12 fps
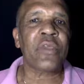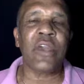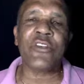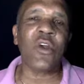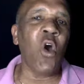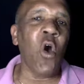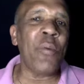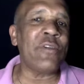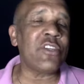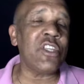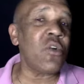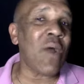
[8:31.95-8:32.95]
Is it open
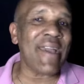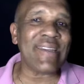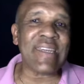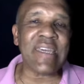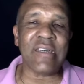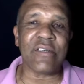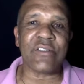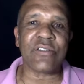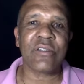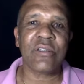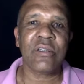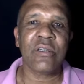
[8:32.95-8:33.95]
to new ideas?
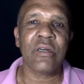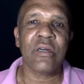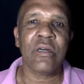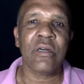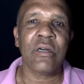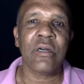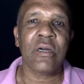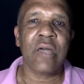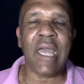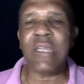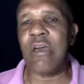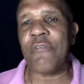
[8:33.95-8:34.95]

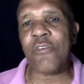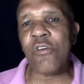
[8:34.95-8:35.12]
And of